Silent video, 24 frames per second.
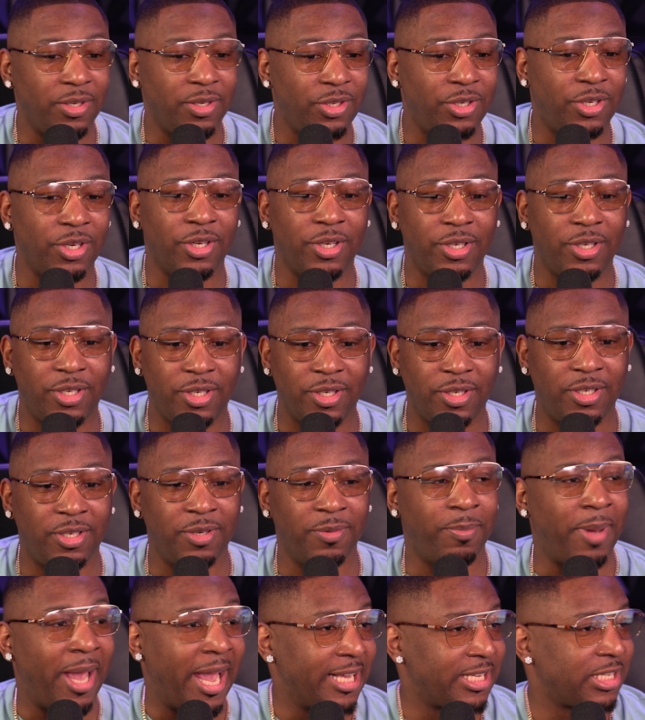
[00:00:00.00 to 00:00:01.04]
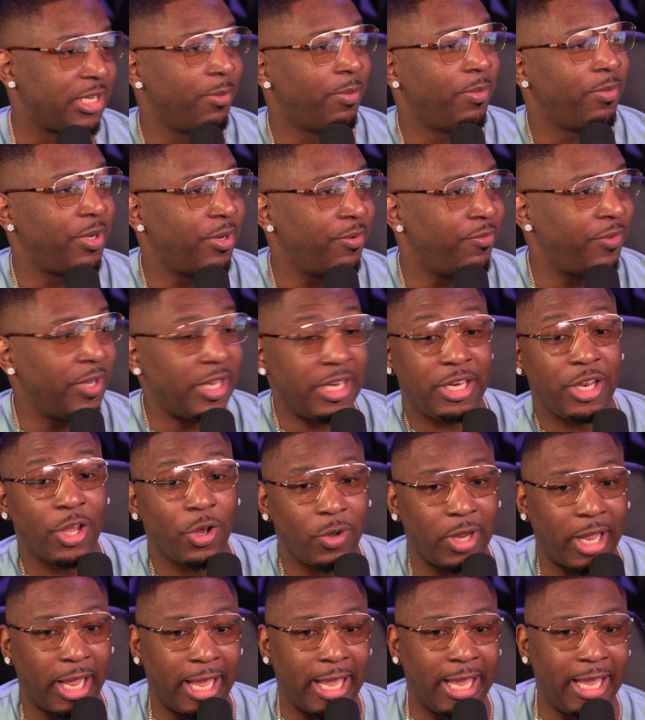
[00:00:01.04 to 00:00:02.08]
the the the, the basket, the
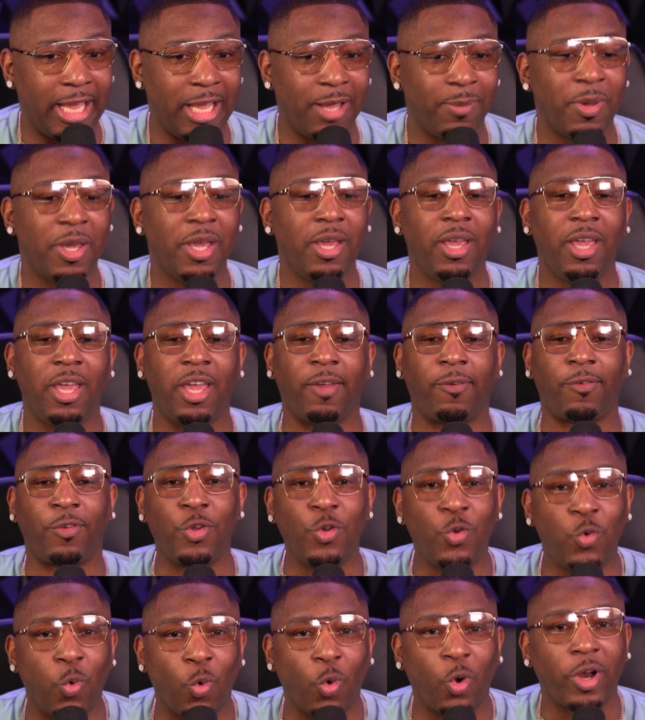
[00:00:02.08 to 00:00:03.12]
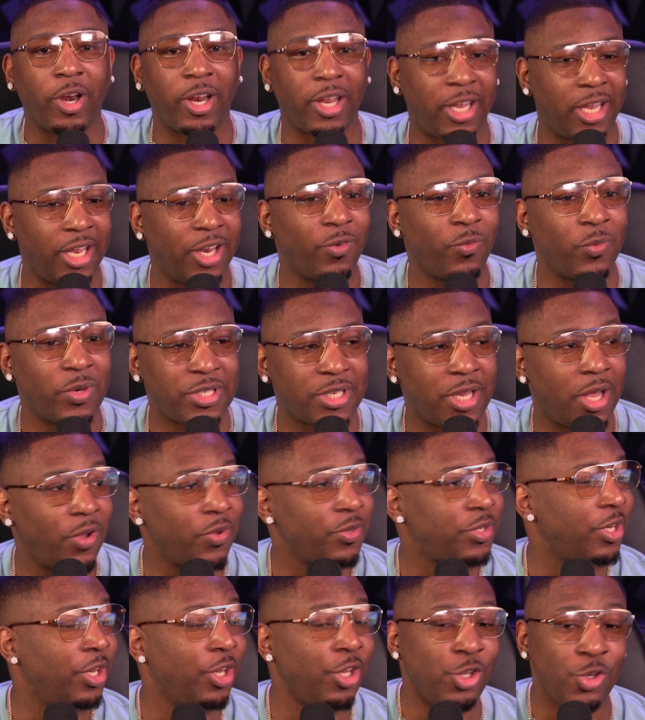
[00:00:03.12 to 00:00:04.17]
video game. If you want to get
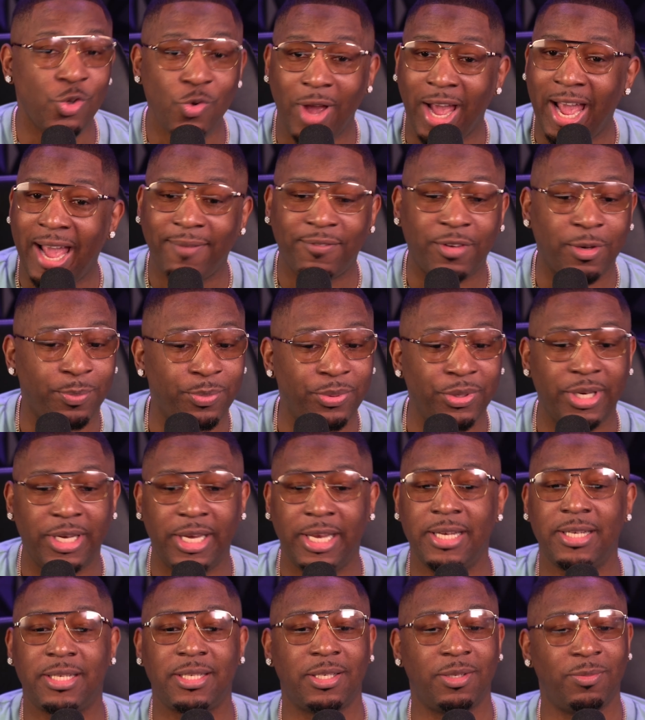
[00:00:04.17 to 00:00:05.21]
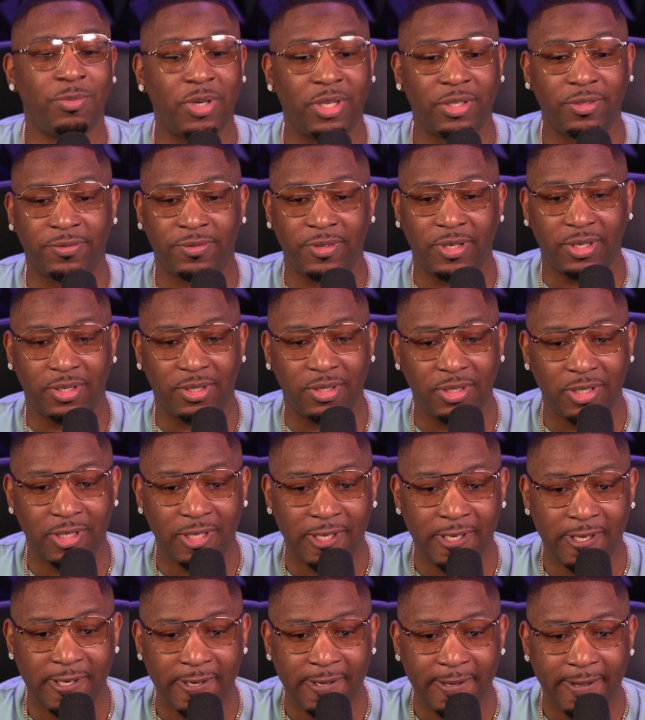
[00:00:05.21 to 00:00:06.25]
results, you have to put into the motherfucker.
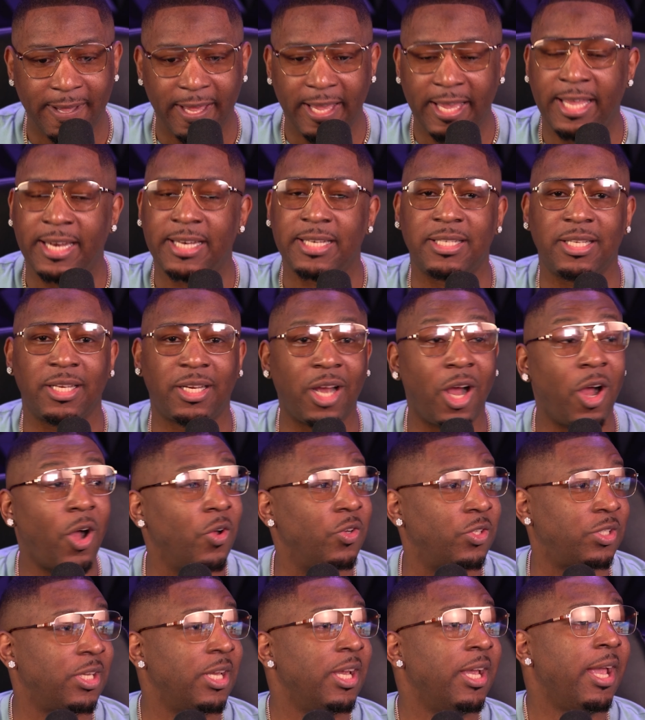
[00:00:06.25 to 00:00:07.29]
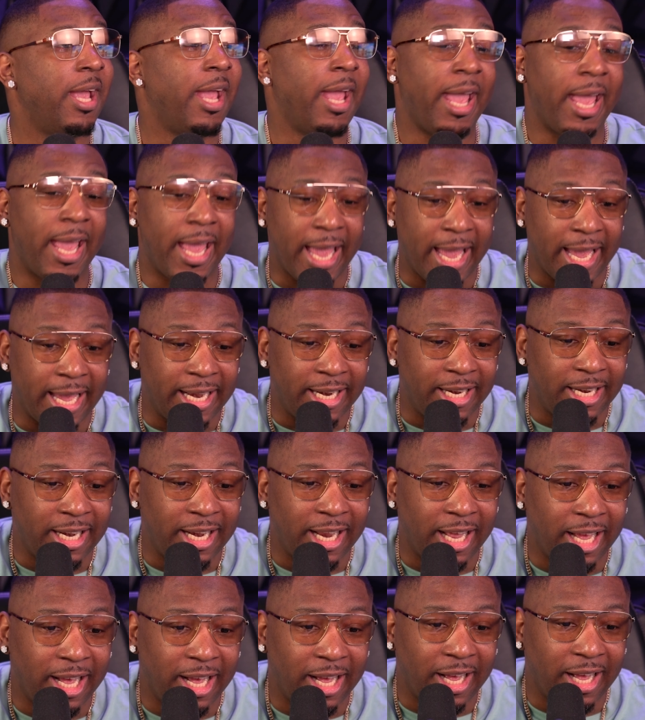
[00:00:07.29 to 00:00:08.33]
It is the cost.
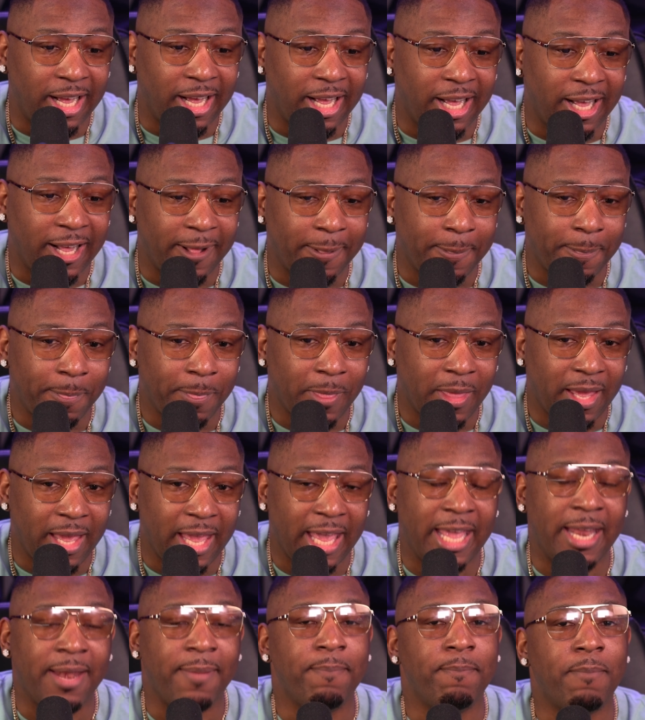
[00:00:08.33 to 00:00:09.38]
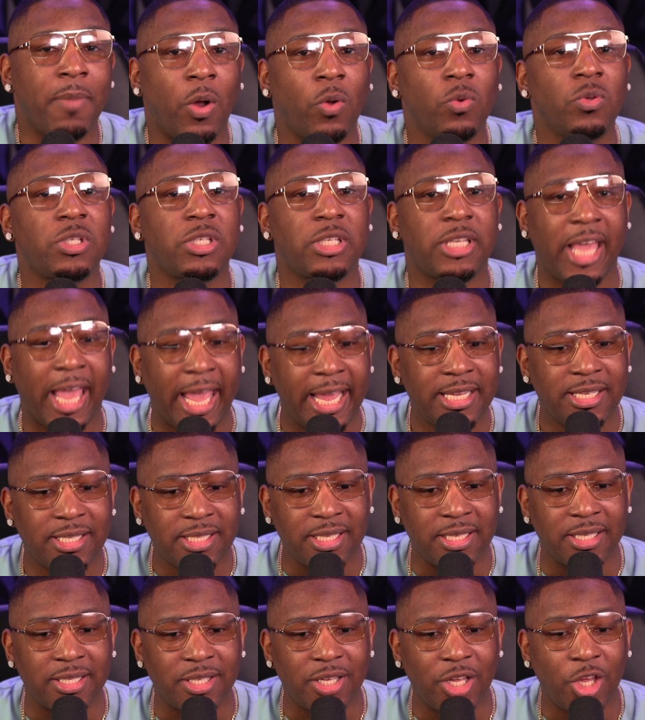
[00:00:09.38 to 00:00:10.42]
And in most
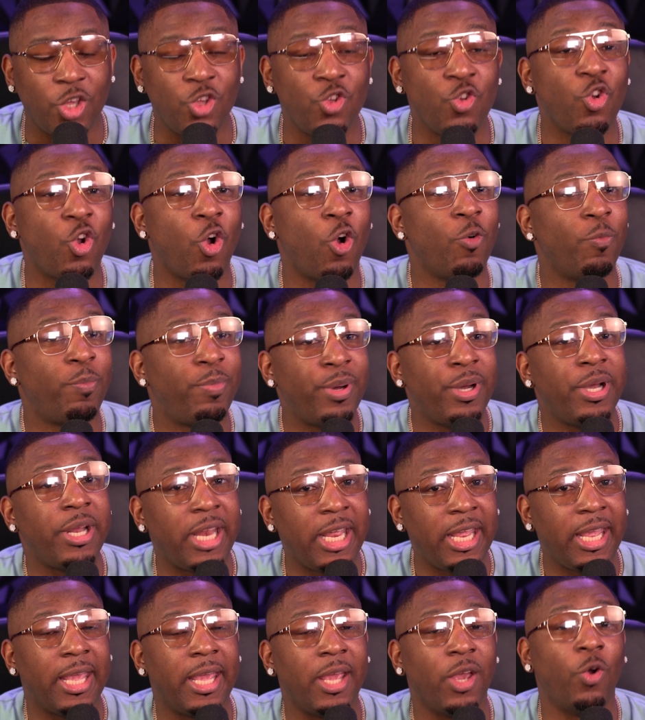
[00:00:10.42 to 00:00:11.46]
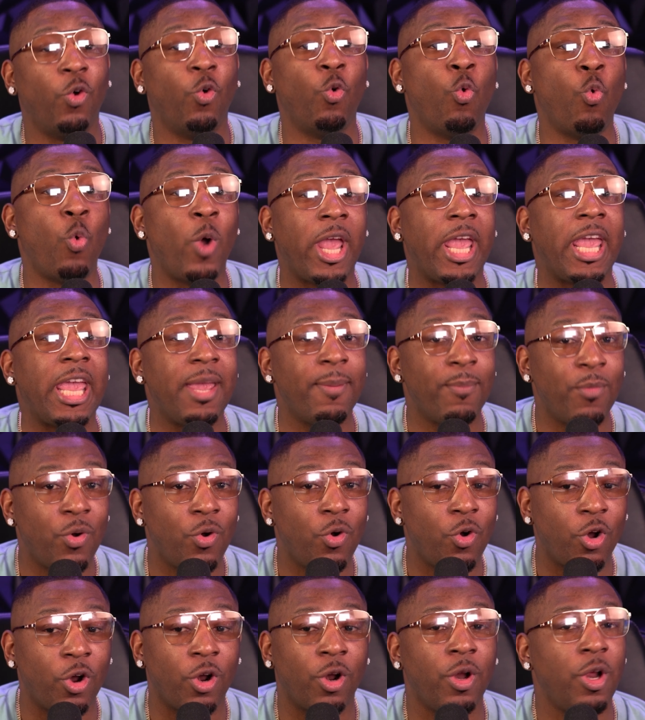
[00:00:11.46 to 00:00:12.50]
cases, you're going to put in way
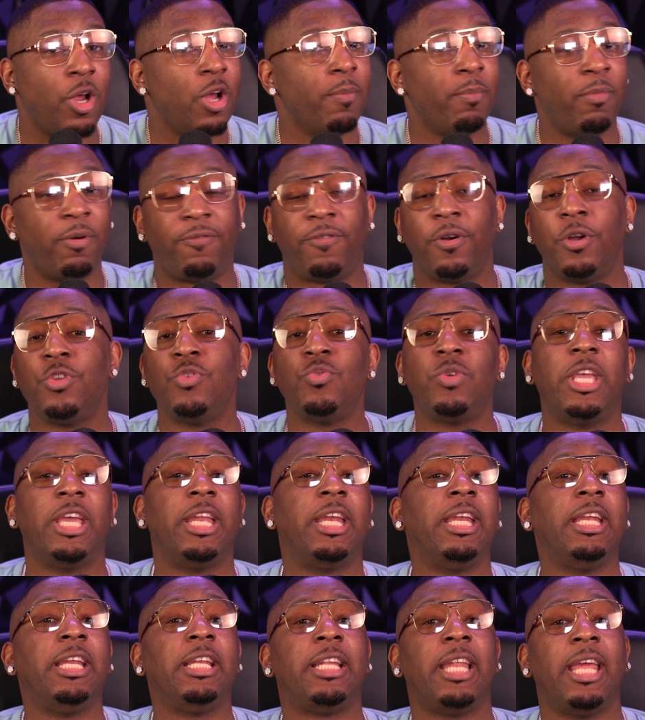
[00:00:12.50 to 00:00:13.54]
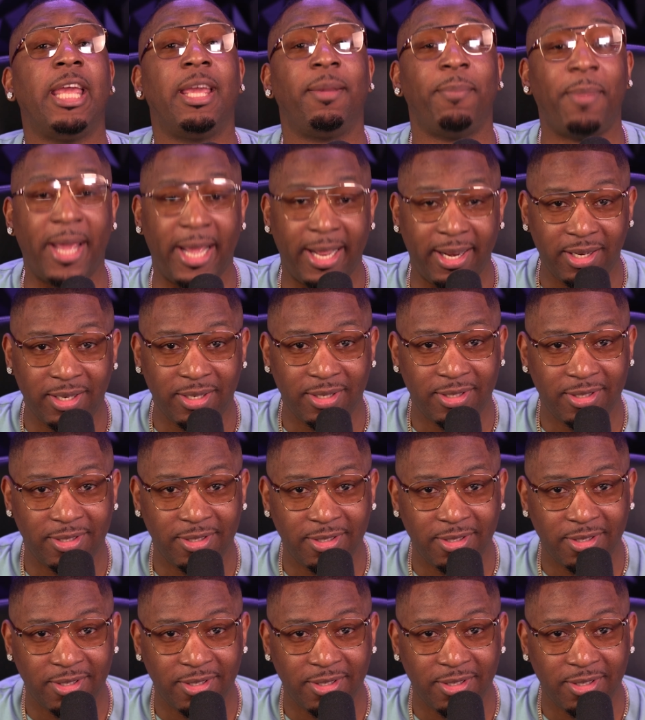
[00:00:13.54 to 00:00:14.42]
more before you get anything back.